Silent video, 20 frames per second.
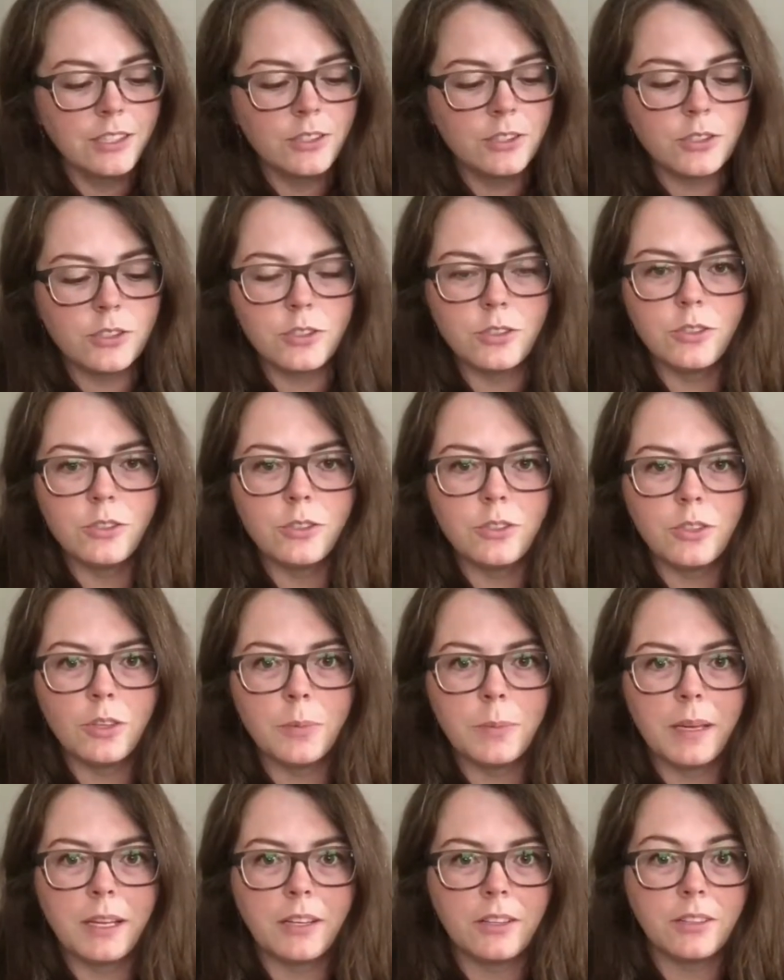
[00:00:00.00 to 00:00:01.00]
to your
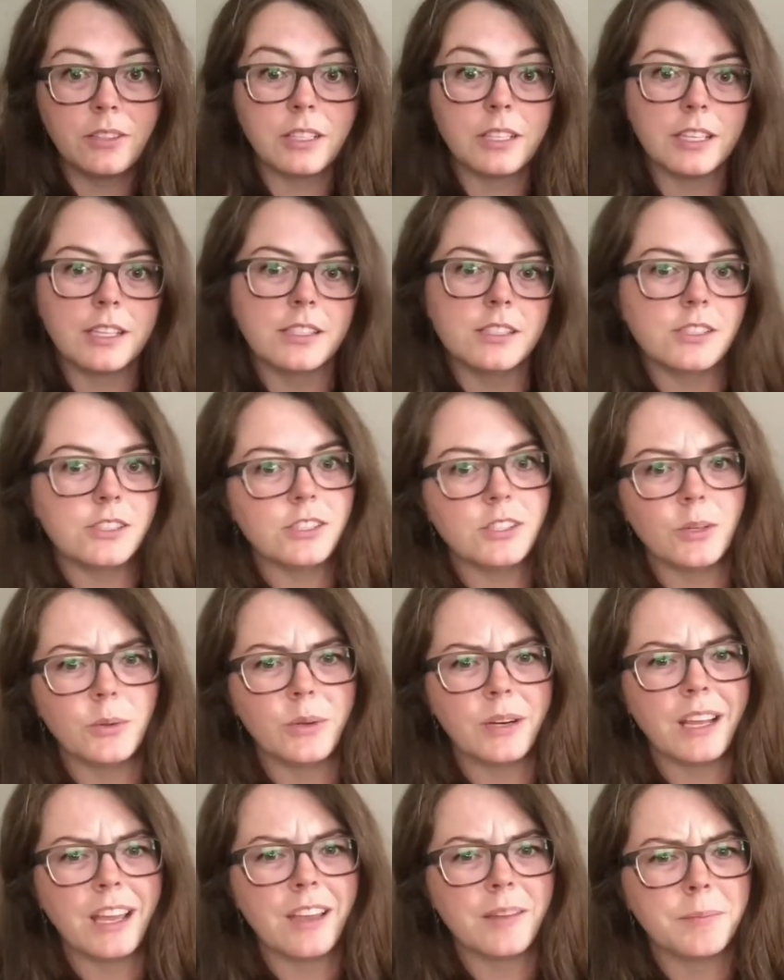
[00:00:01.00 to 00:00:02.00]
metal, because you don't
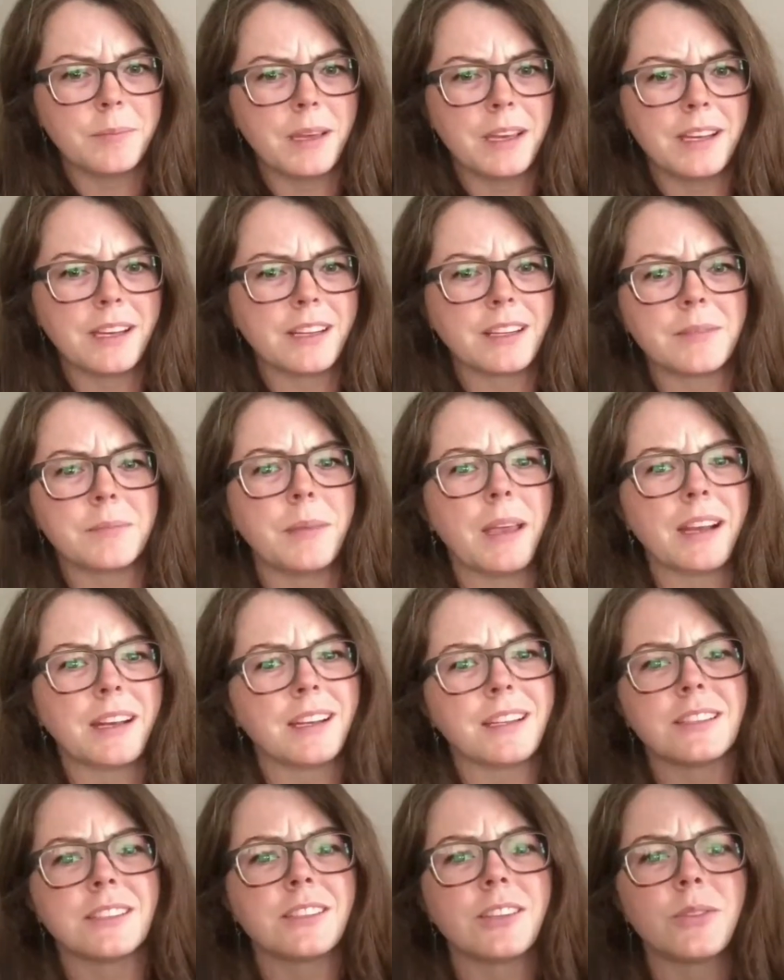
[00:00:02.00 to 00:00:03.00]
want to have
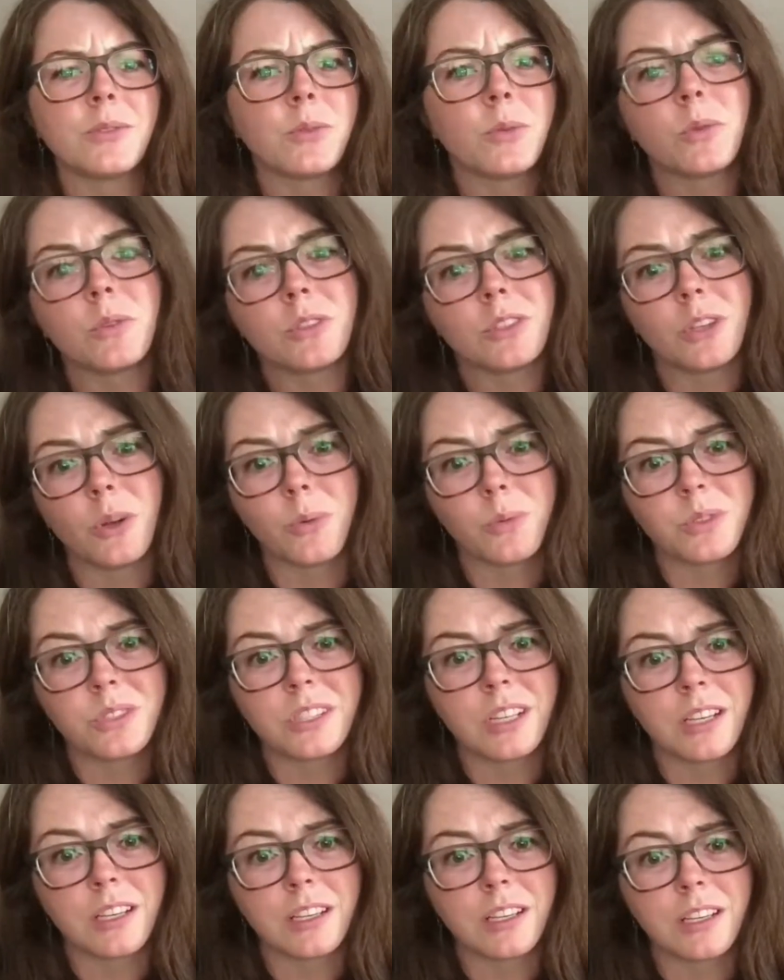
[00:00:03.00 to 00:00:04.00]
magnets that don't
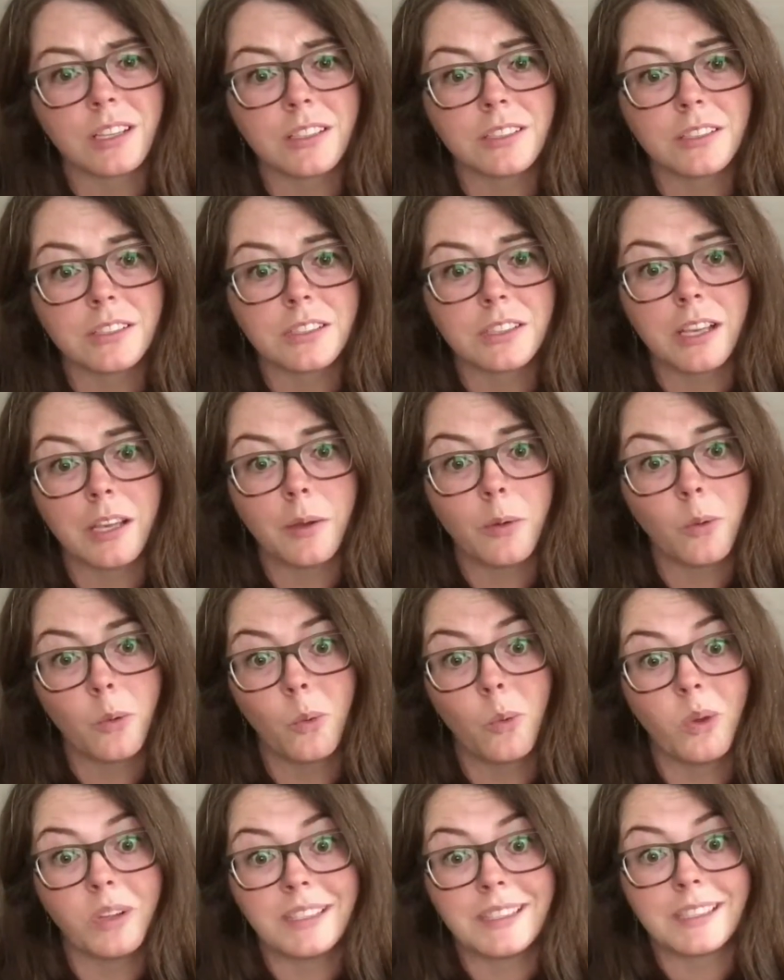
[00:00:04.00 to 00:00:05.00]
stick, because
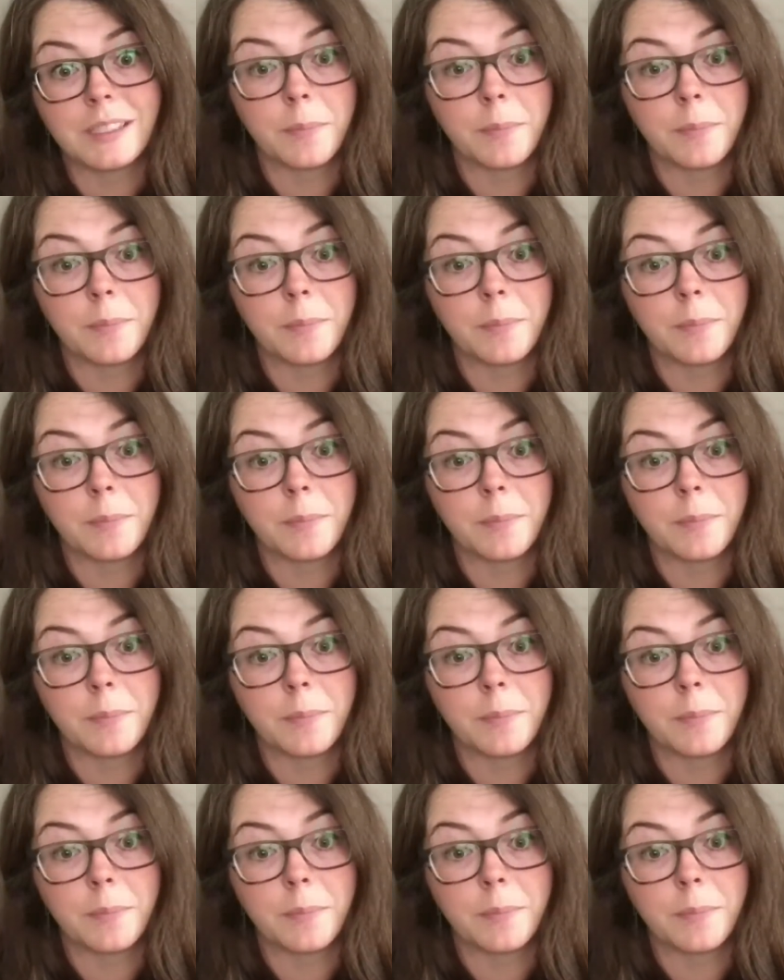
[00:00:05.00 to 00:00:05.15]
what's